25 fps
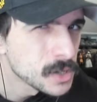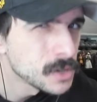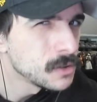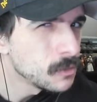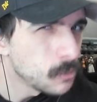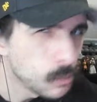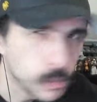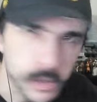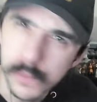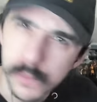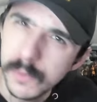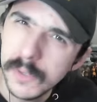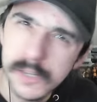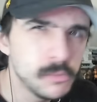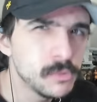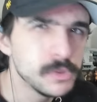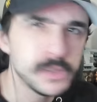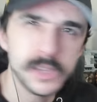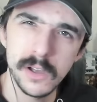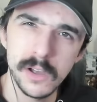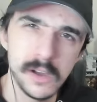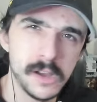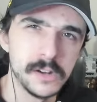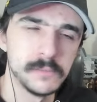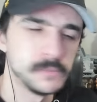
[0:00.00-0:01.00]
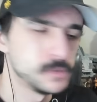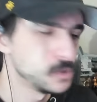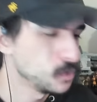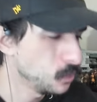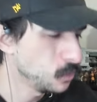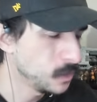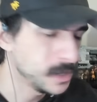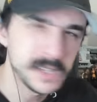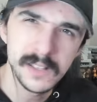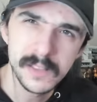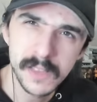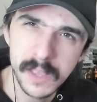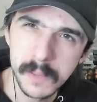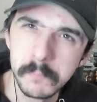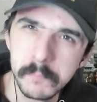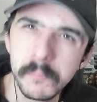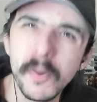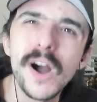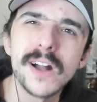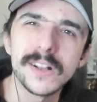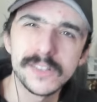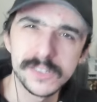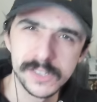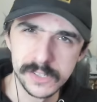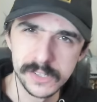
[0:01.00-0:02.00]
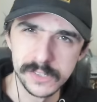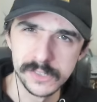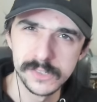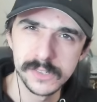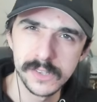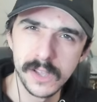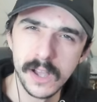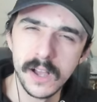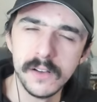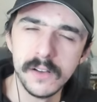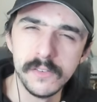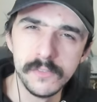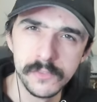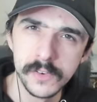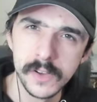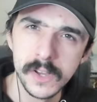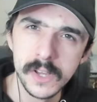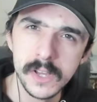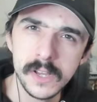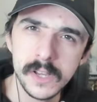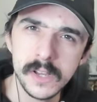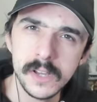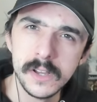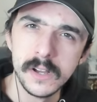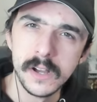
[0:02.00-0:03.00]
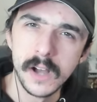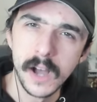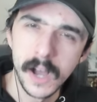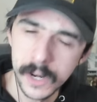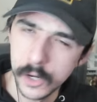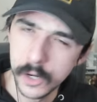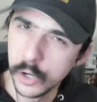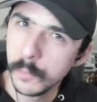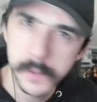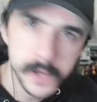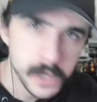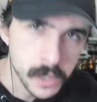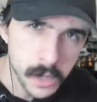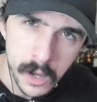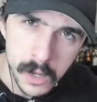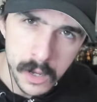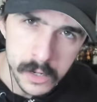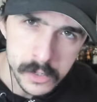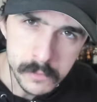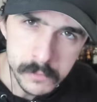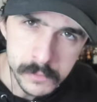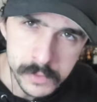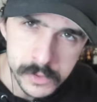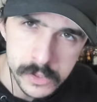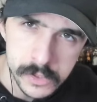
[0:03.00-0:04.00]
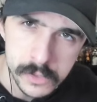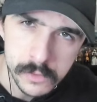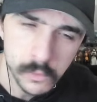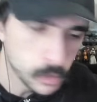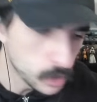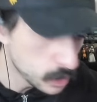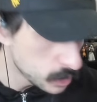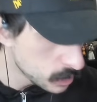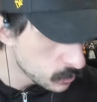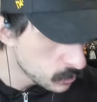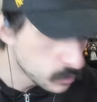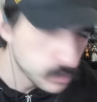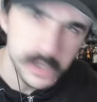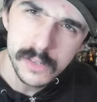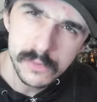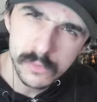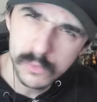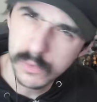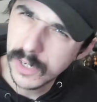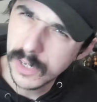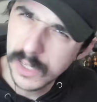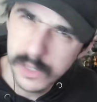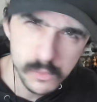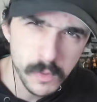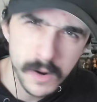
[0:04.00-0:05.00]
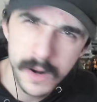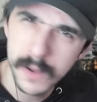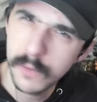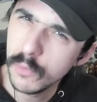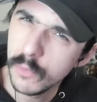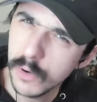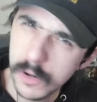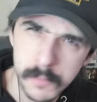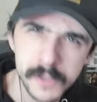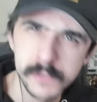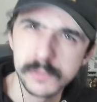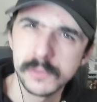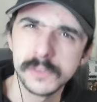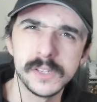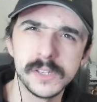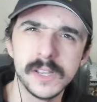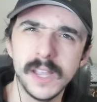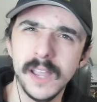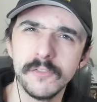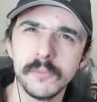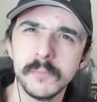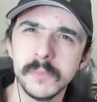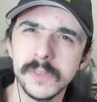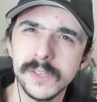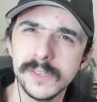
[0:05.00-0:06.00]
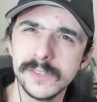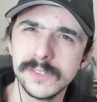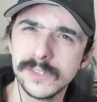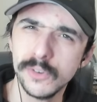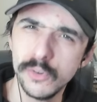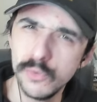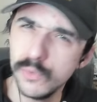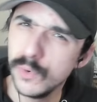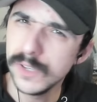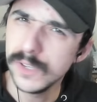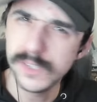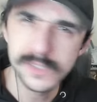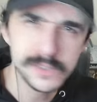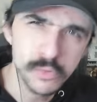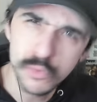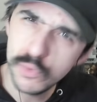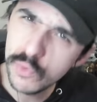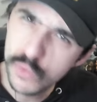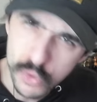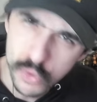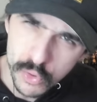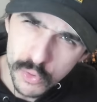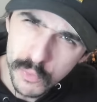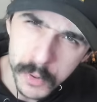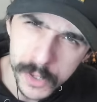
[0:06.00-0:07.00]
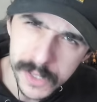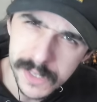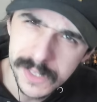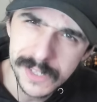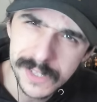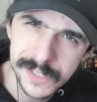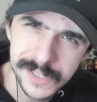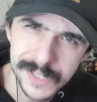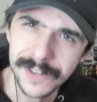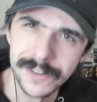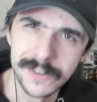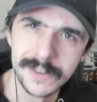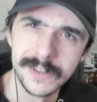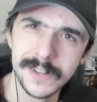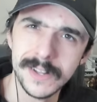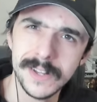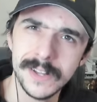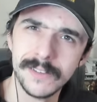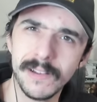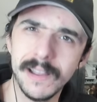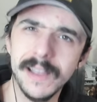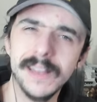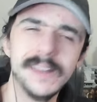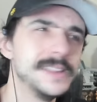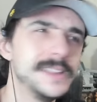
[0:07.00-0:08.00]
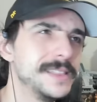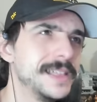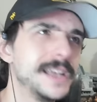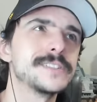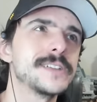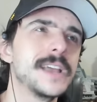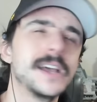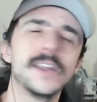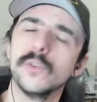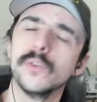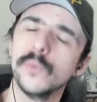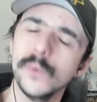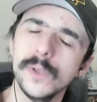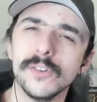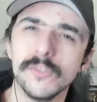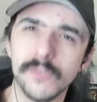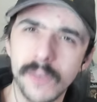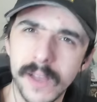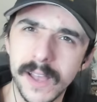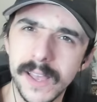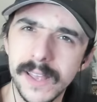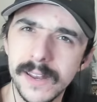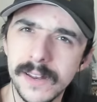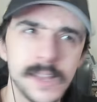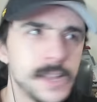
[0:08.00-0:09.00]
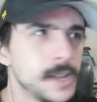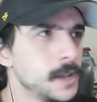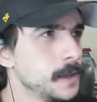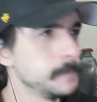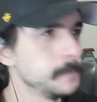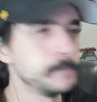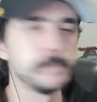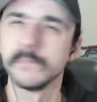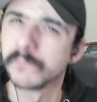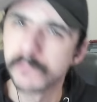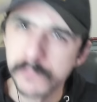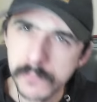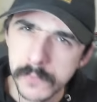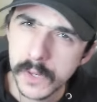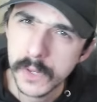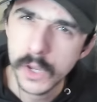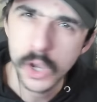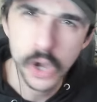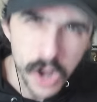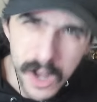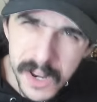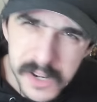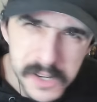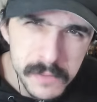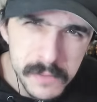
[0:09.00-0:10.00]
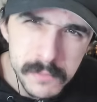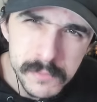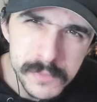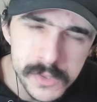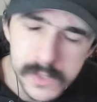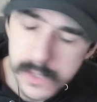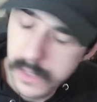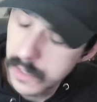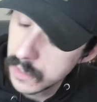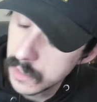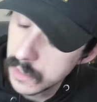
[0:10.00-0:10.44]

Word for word: What are we doing with the condoms? What, like boxes of unopened condoms? What, what, what, what, what am I supposed to get from this? Who is, who, who put this here, right? That's kind of weird, right? Condoms?